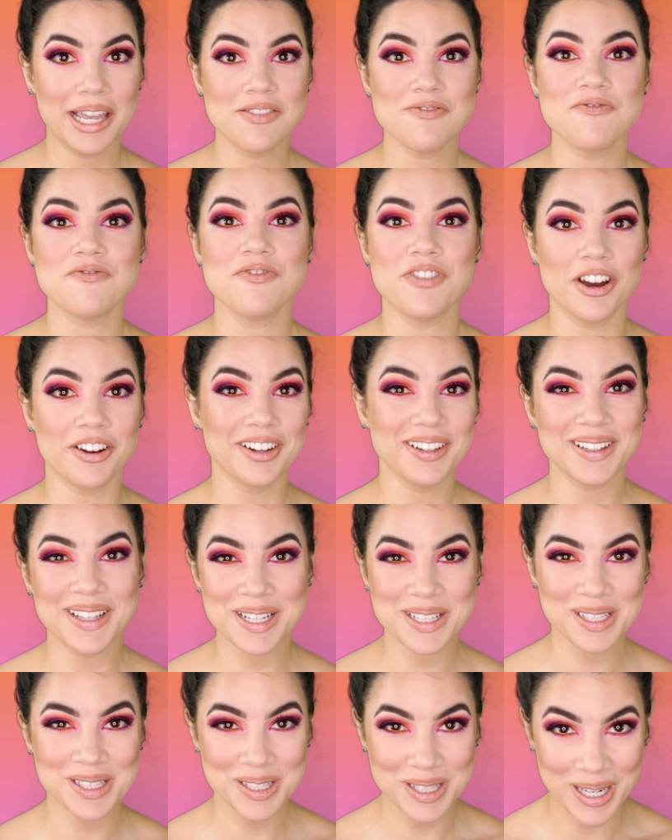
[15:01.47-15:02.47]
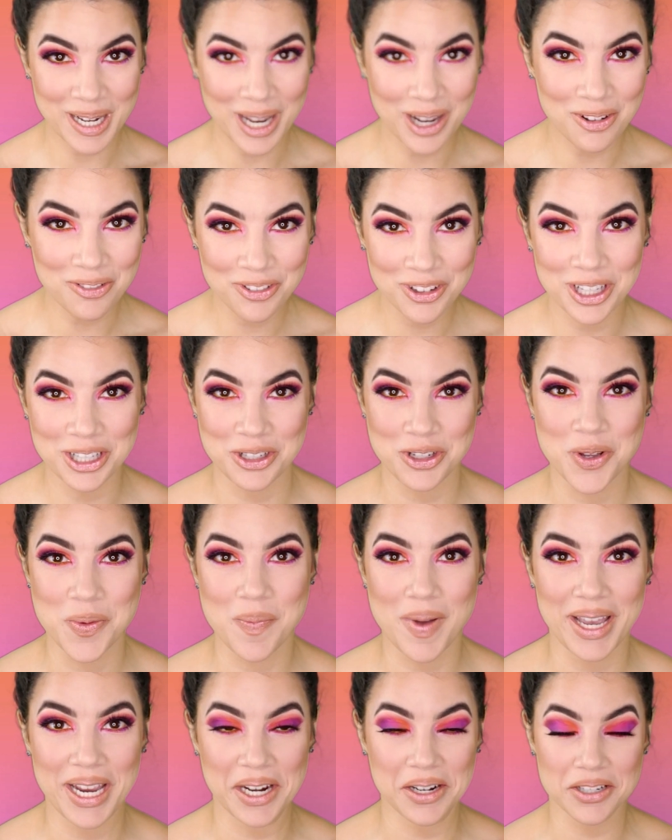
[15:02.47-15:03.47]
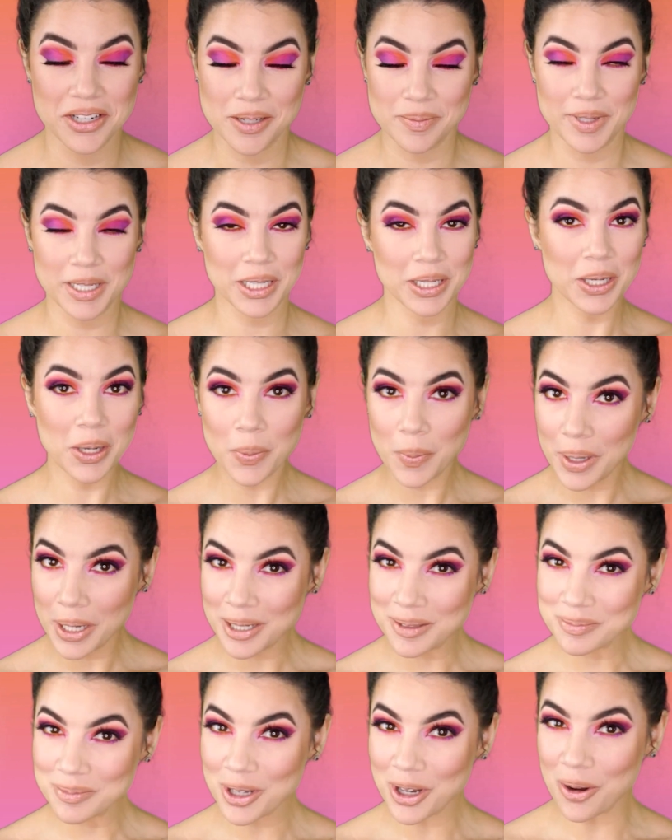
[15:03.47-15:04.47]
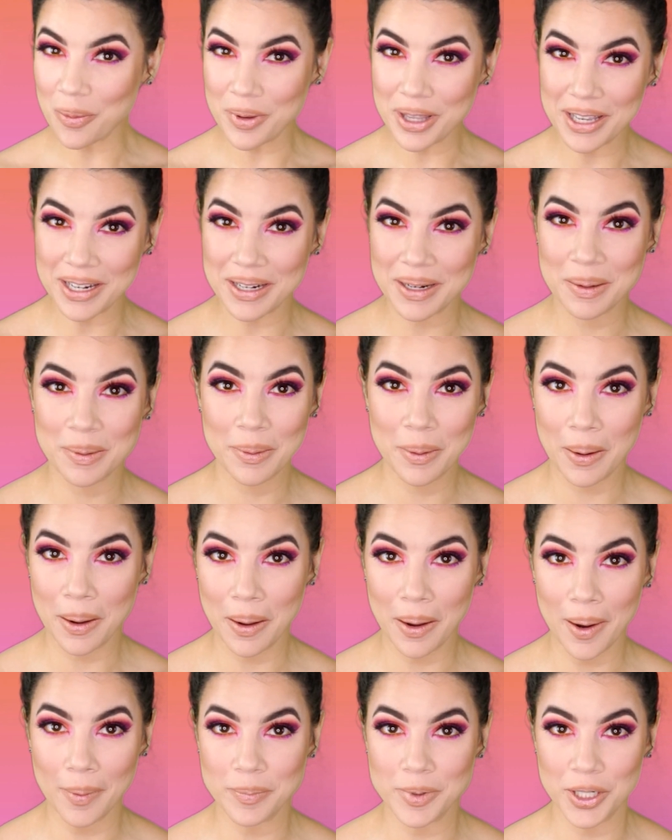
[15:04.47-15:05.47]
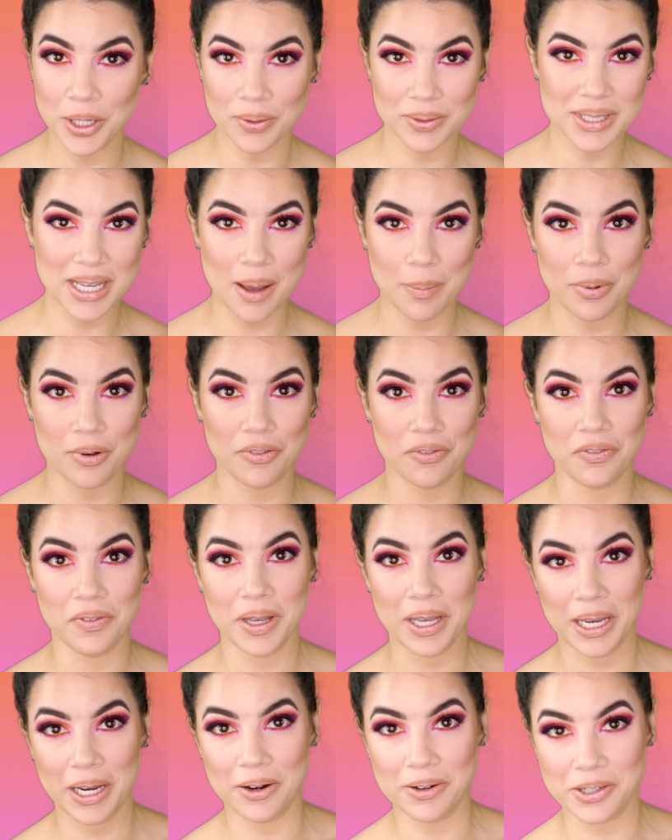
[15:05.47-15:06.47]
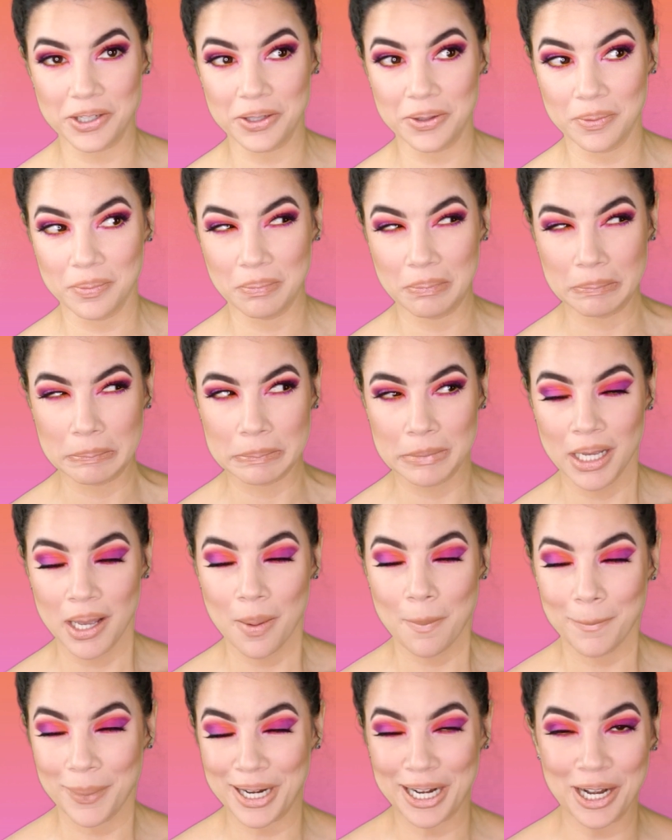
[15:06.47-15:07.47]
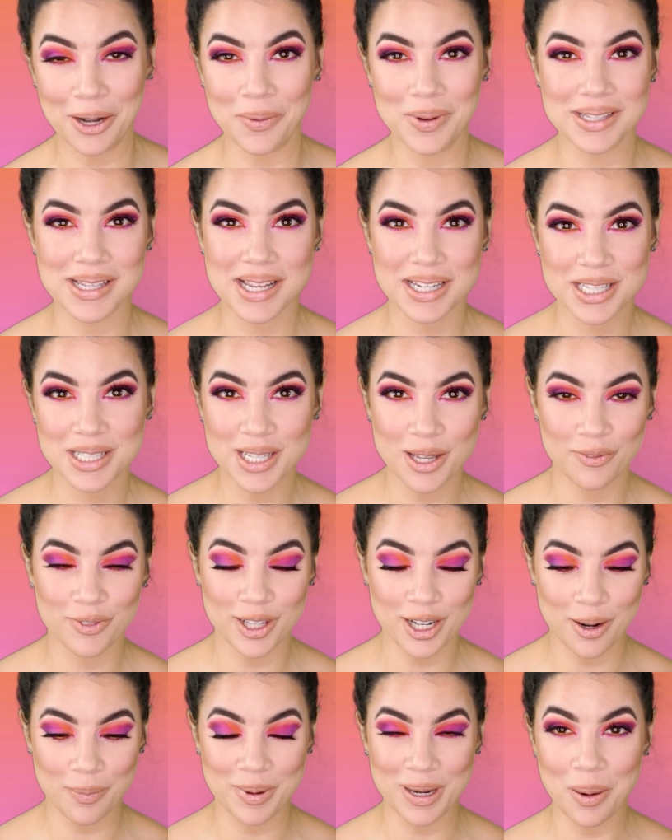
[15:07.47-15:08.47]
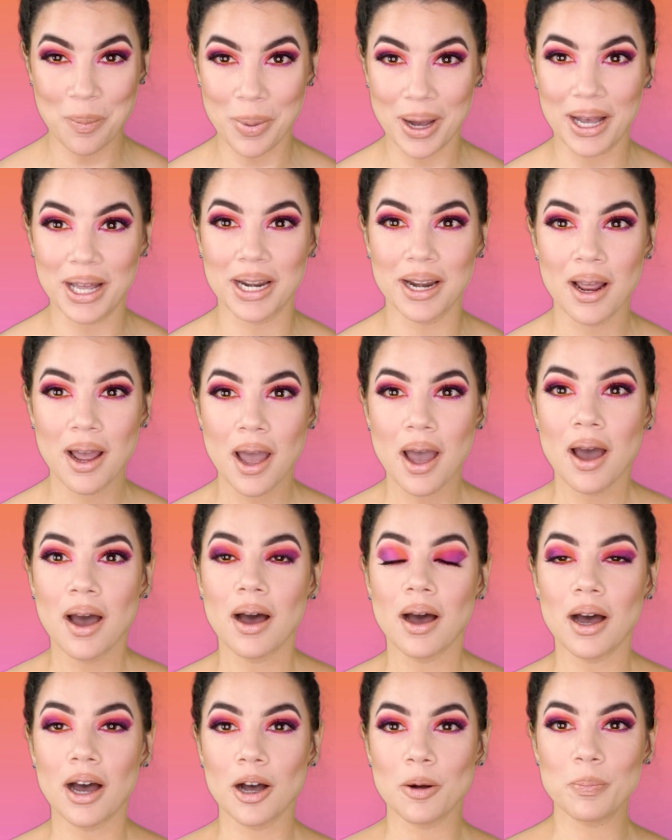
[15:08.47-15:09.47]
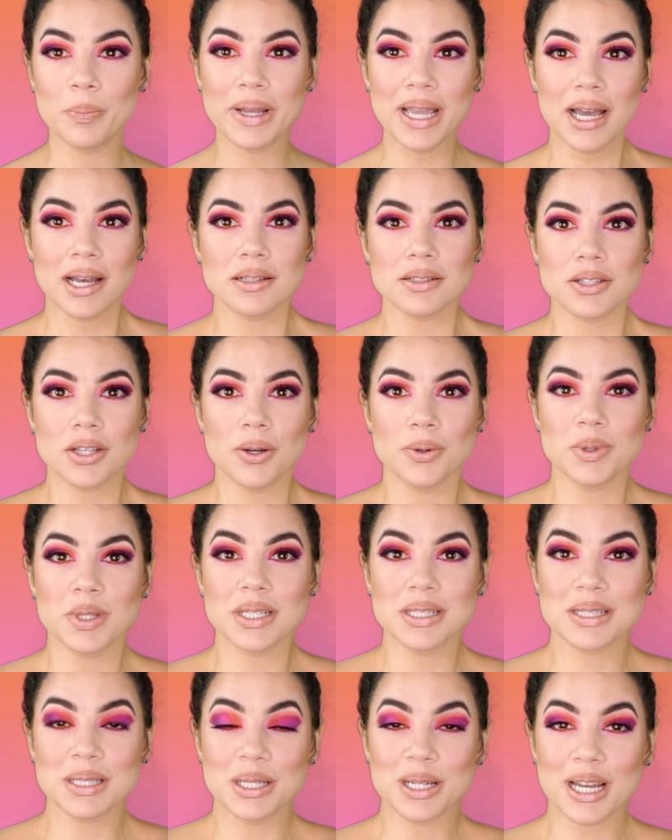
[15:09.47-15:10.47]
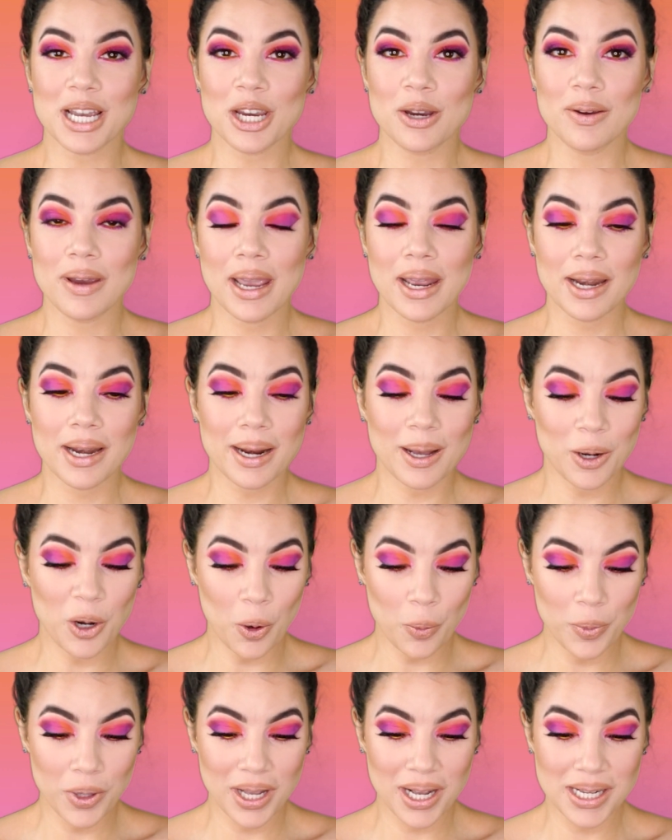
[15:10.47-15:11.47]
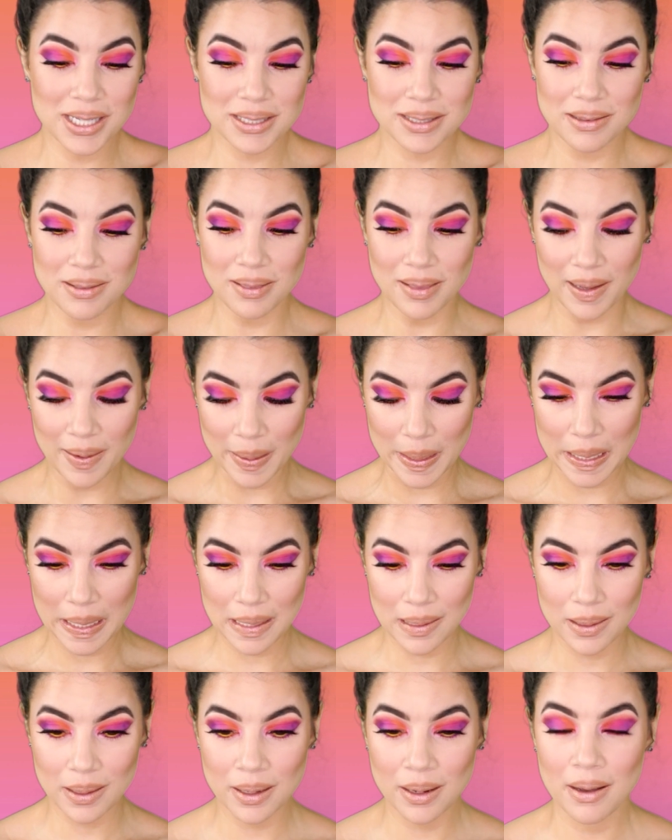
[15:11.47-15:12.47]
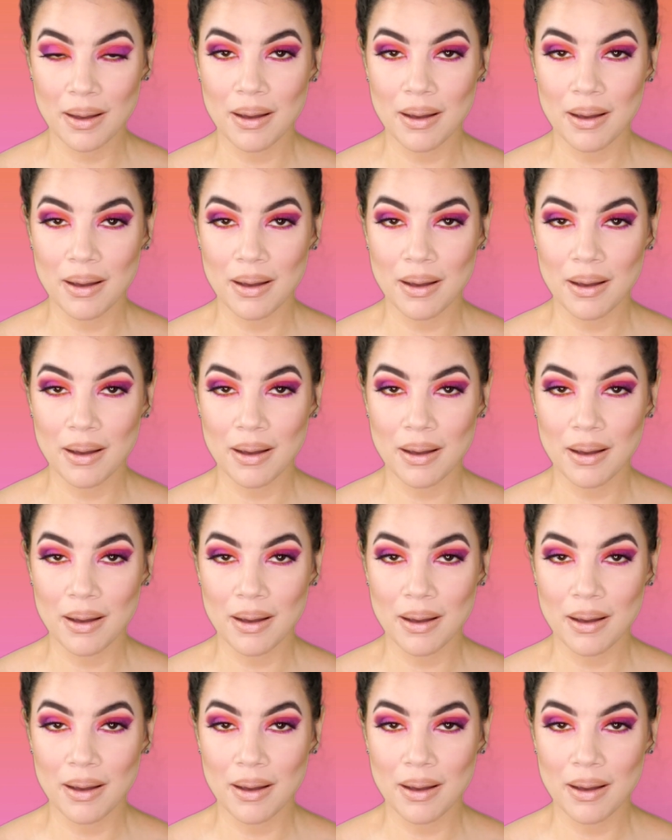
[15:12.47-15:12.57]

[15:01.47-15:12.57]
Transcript: am very lazy today. I don't feel like doing my hair, so I'm like, you know what? It'll be an updo type of hairdo. But anyways, I just left it up in a bun. But yeah, so this is the look I created. I hope you guys like it.